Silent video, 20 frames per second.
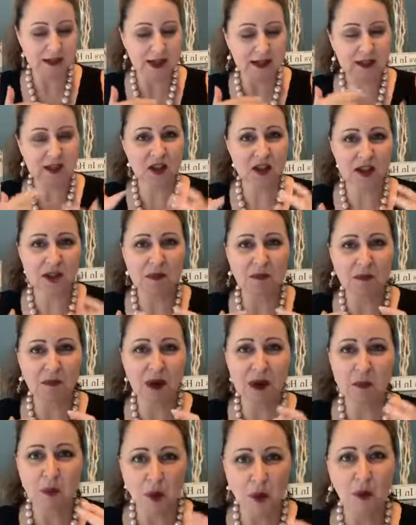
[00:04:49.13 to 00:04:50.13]
That's just
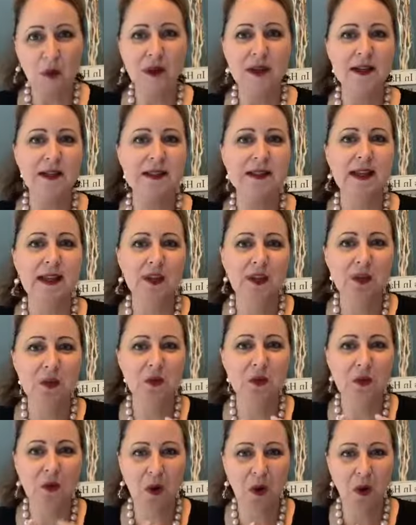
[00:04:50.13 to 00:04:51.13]
my point, is that
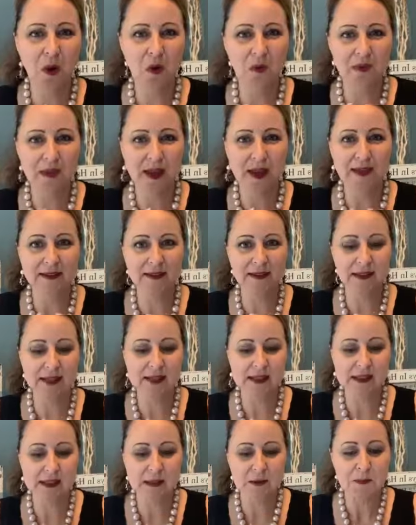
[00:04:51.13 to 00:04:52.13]
you own that
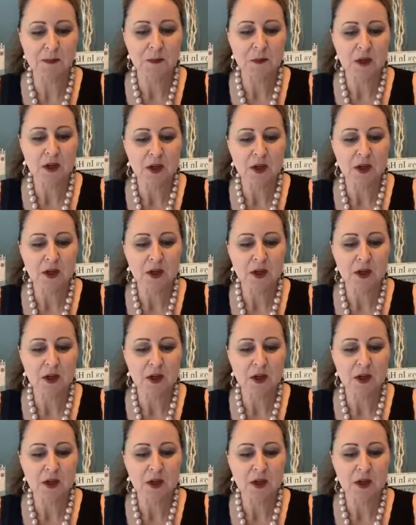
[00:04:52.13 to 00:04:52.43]
list.